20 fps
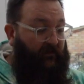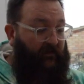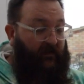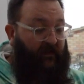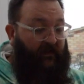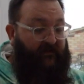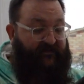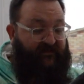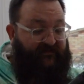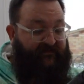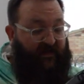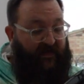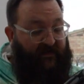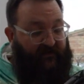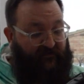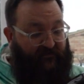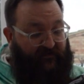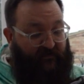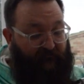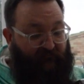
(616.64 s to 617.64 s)
and is
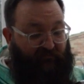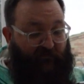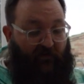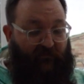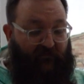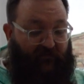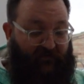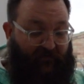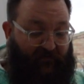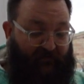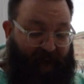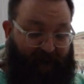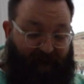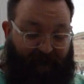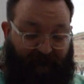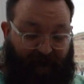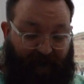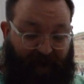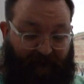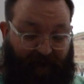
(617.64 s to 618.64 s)
anything broken?
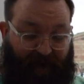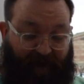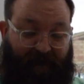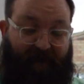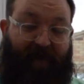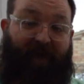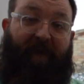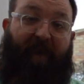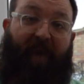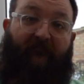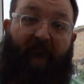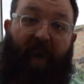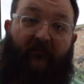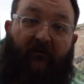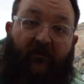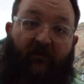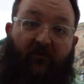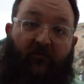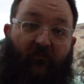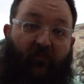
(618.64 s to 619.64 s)

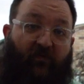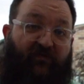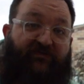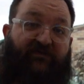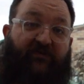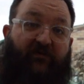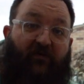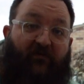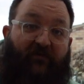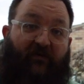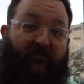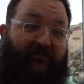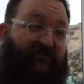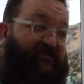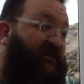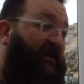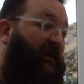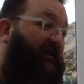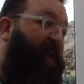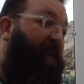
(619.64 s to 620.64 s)
Once you got those
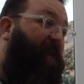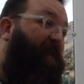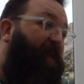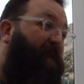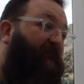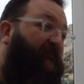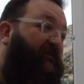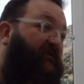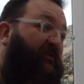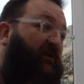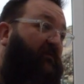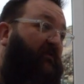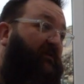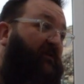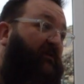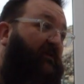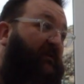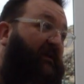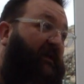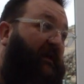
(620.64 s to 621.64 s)
down, you know what
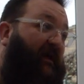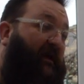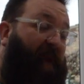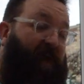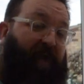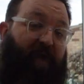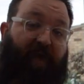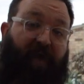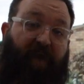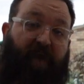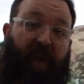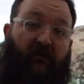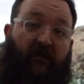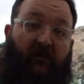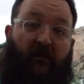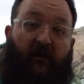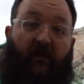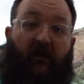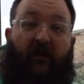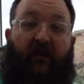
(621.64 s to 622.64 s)
you're looking at.
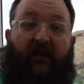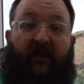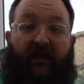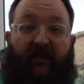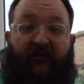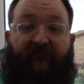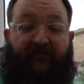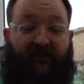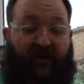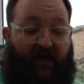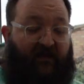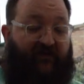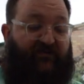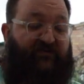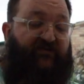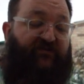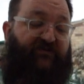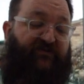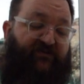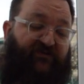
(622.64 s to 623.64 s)
If the
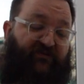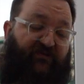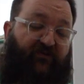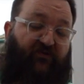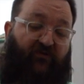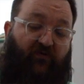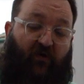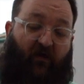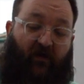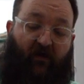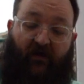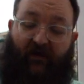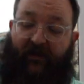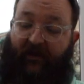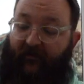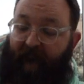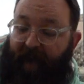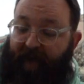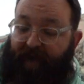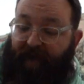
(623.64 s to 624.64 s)
action's too
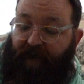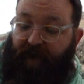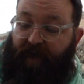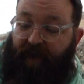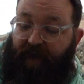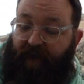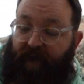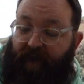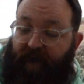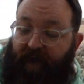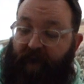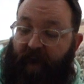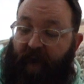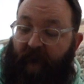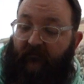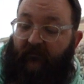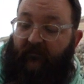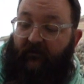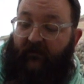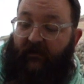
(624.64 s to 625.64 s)
high
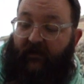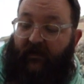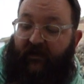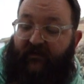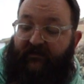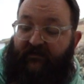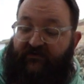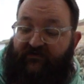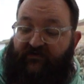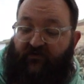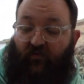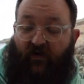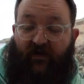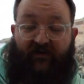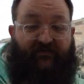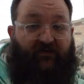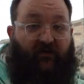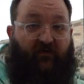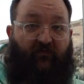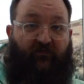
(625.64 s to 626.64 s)
and it's
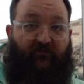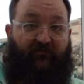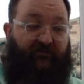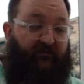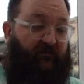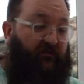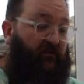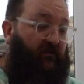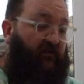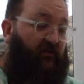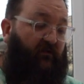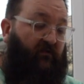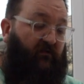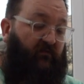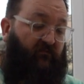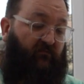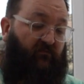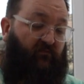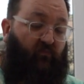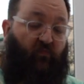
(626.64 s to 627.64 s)
quite old,
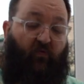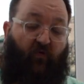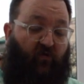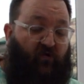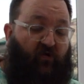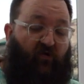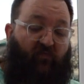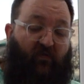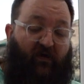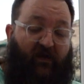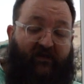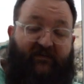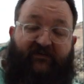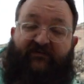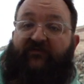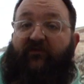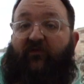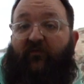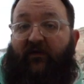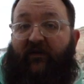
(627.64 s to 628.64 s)
walk away, it's
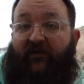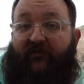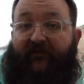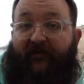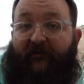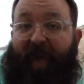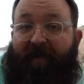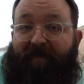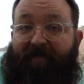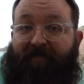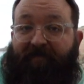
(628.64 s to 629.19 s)
not worth it,